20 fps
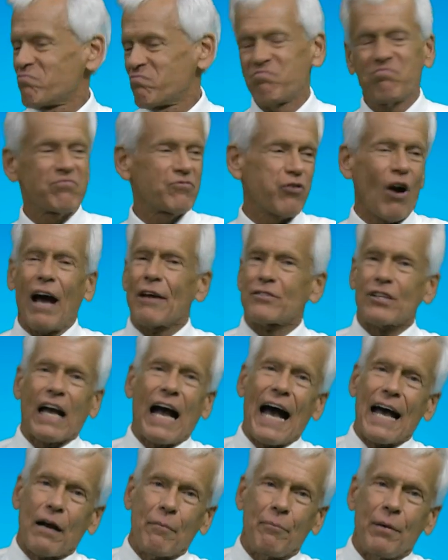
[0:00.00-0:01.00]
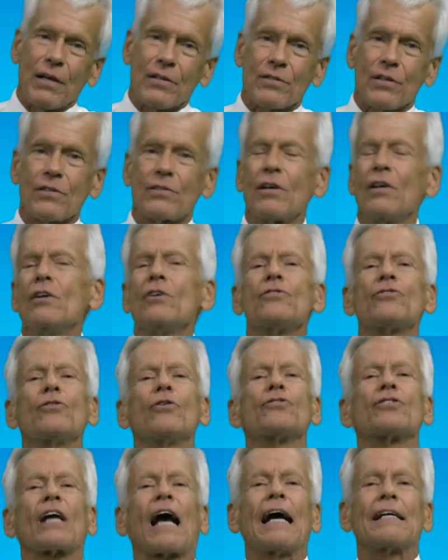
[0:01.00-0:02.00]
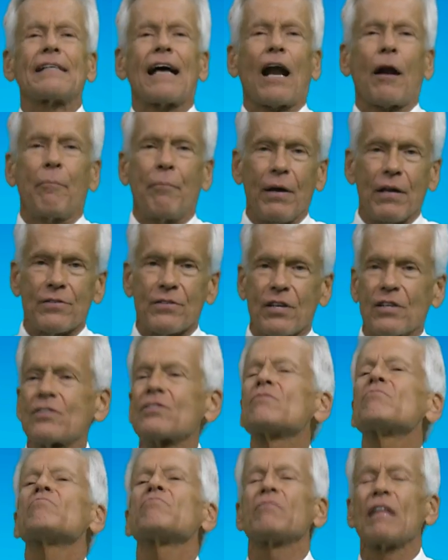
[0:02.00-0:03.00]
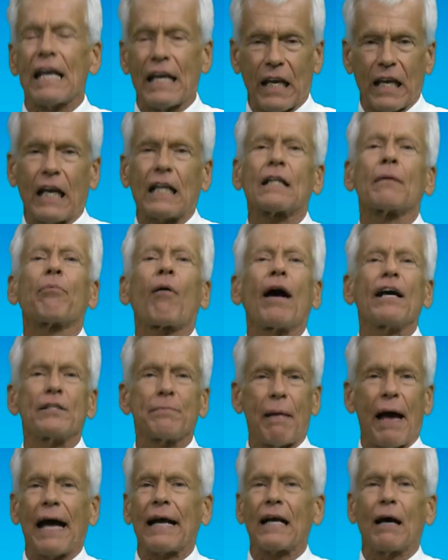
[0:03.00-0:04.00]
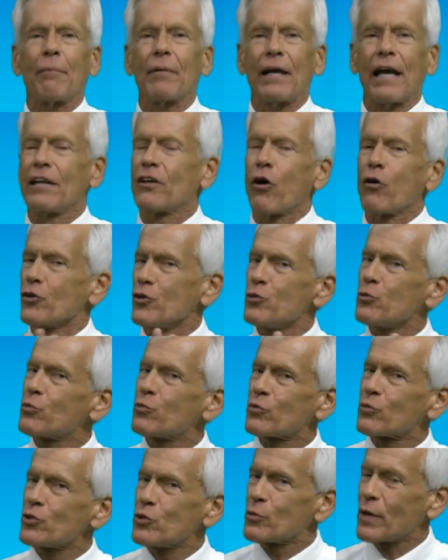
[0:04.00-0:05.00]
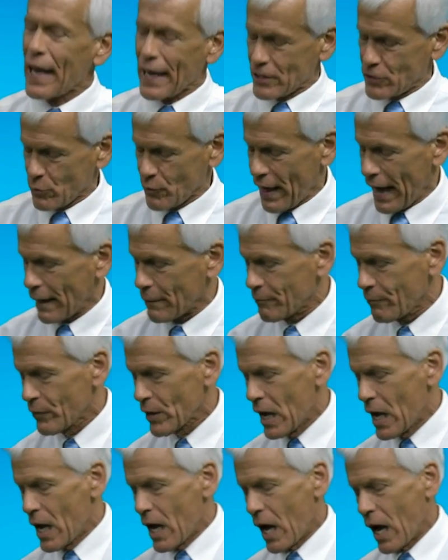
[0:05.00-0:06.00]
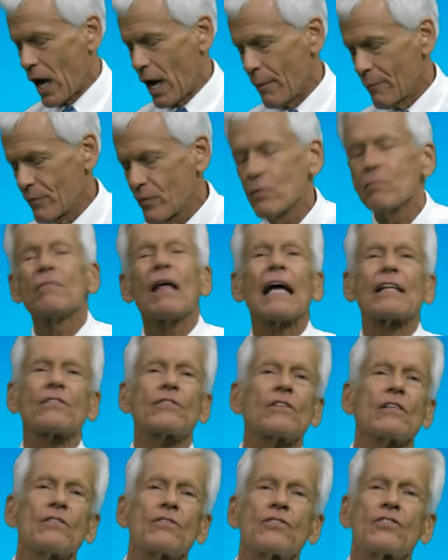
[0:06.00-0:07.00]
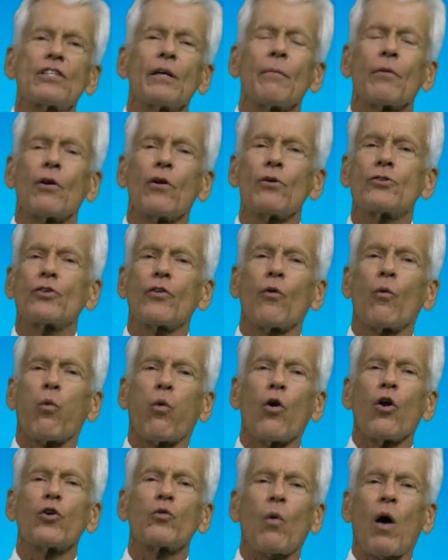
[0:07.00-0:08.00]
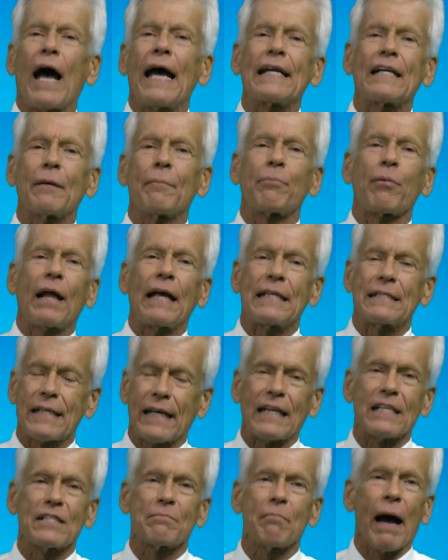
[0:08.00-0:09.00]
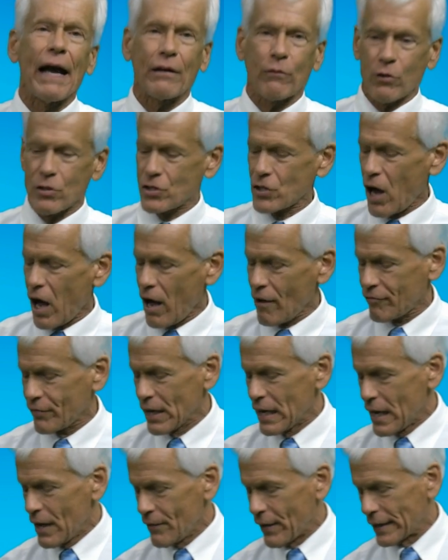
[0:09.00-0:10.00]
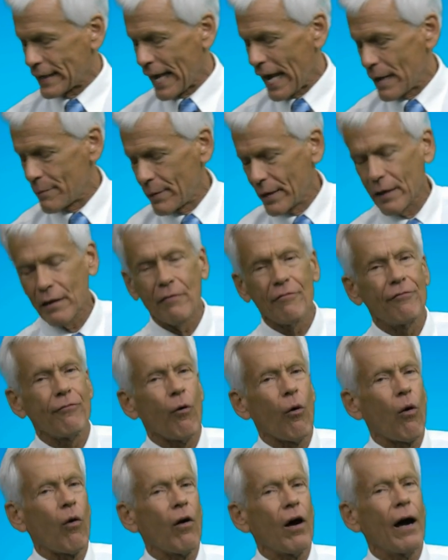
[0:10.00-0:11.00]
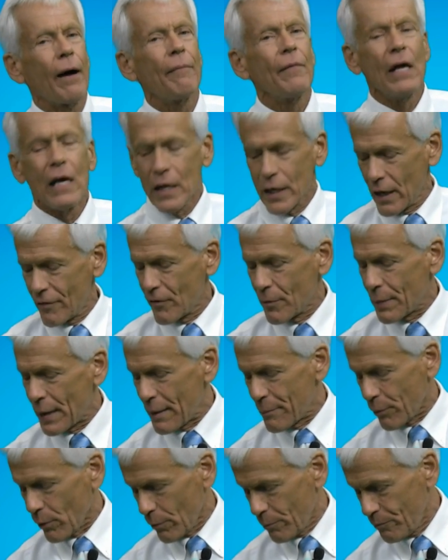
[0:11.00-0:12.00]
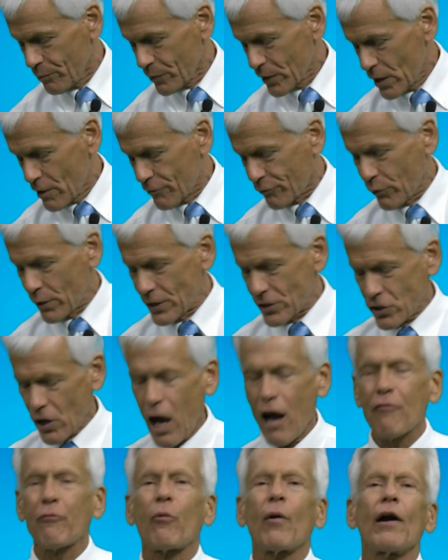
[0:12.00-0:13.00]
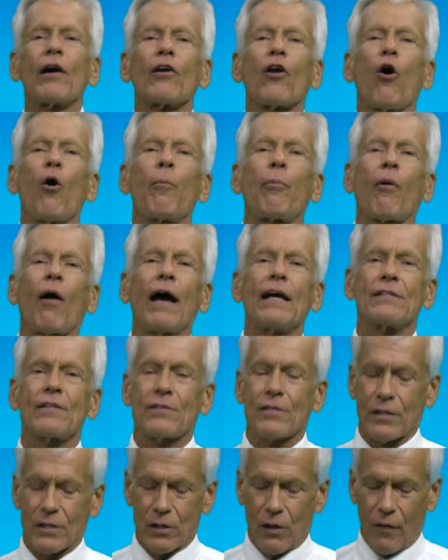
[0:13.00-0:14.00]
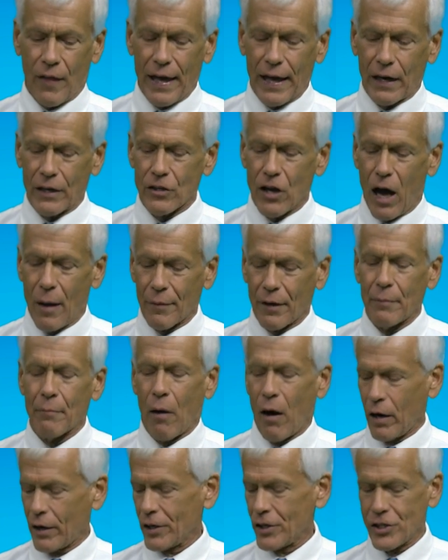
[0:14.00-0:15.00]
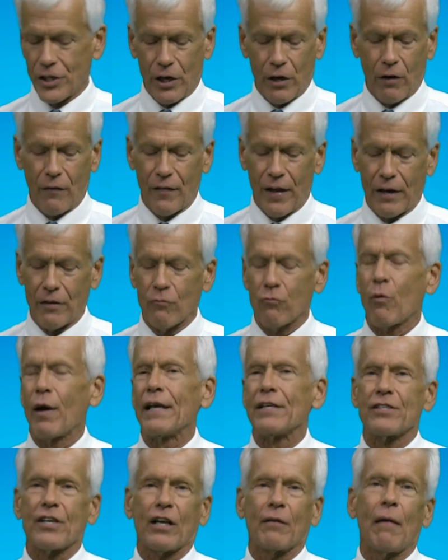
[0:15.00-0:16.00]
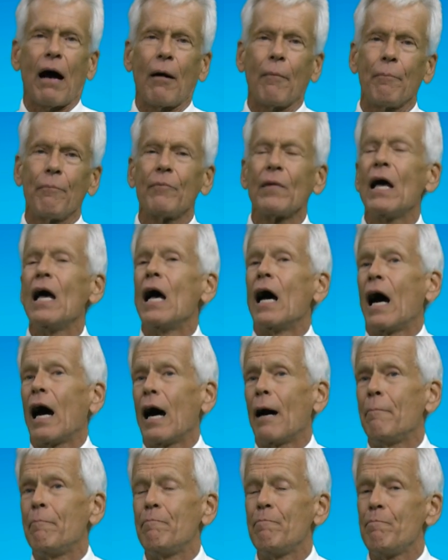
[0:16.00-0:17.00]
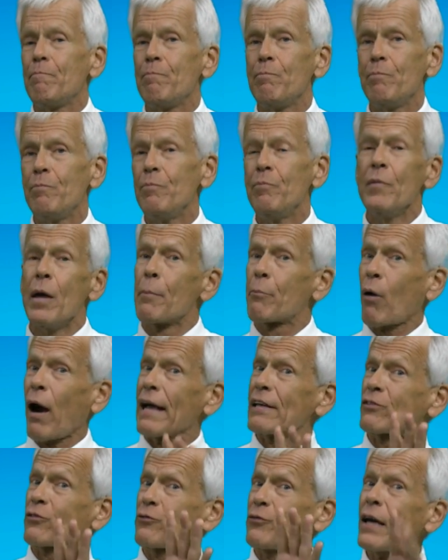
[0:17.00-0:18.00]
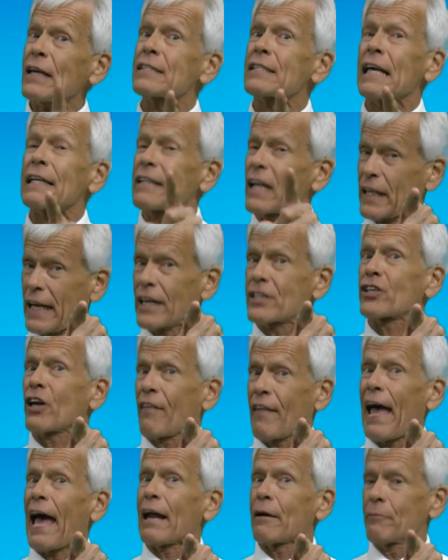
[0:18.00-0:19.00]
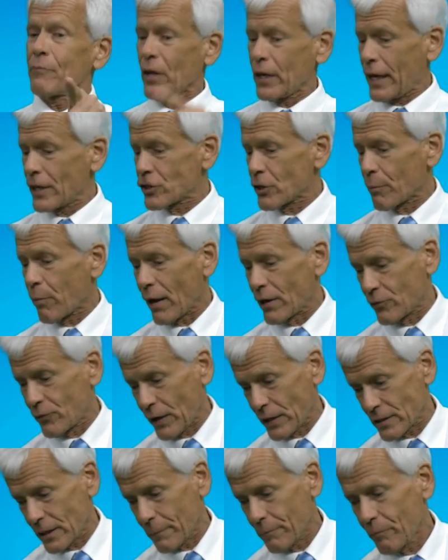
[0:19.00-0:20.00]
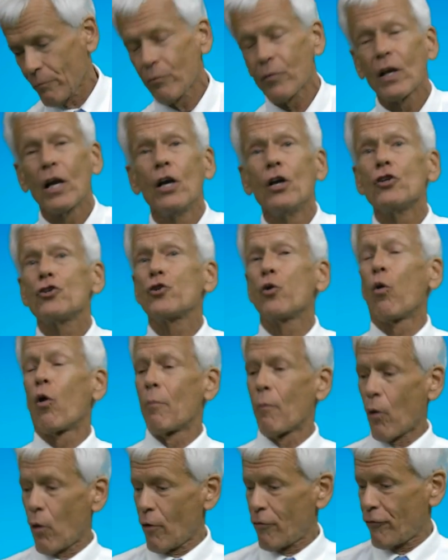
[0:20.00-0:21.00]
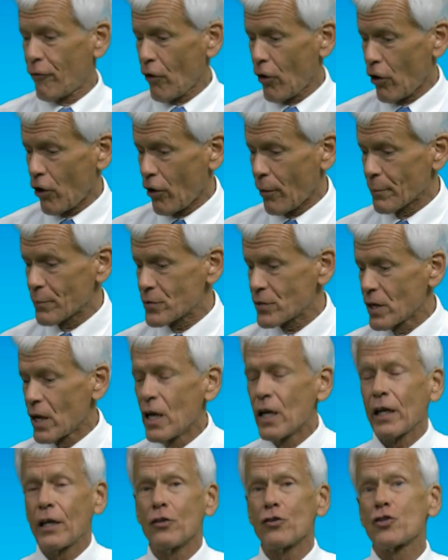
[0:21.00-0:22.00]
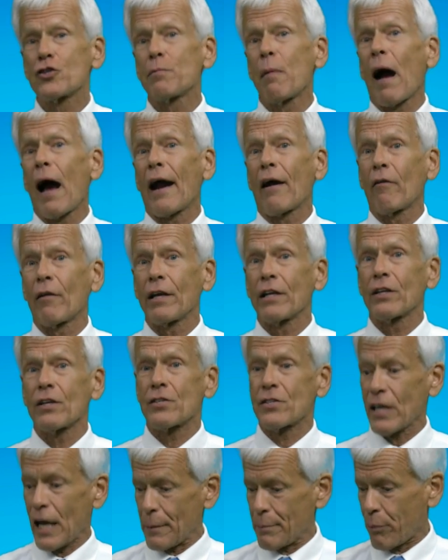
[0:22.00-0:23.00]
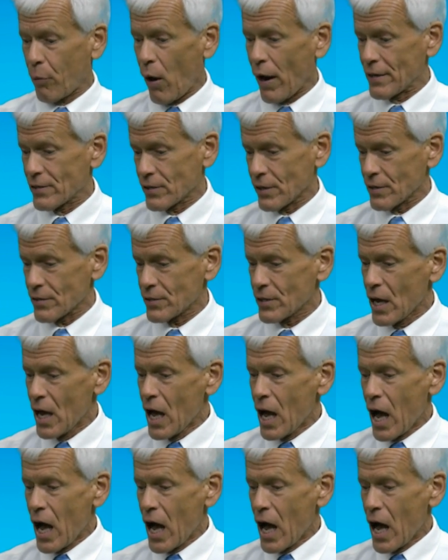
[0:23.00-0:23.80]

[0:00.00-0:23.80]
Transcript: Drives the guy out of business. As soon as the guy's out of business, they kick the price back up again. No, you can't do that. That's similar to the worldwide complaints against Microsoft that came in for giving people free software, low prices until they had a dominant market share and then raising them out. Price fixing, they'll get you on that. They'll get you on price fixing. Two or more firms conspiring to set prices.